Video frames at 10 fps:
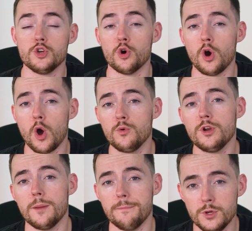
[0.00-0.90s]
your
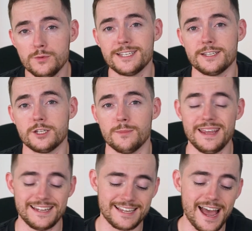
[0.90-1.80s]
own immune system
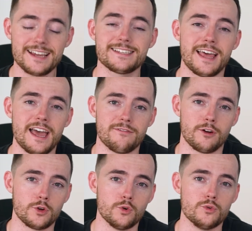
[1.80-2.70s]
attacks the hair
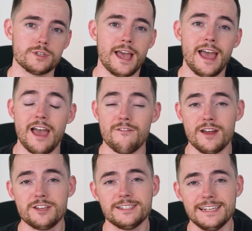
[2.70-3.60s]
follicles,
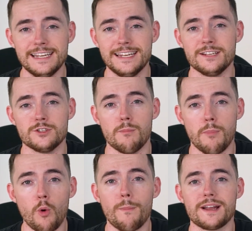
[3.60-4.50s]
eventually leading to
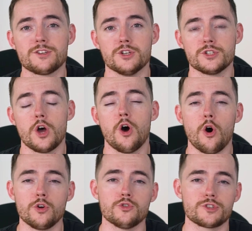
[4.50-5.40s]
bald patches
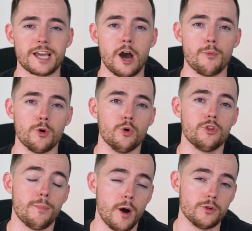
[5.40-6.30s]
on your scalp or
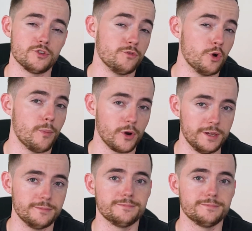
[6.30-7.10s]
other parts of your body.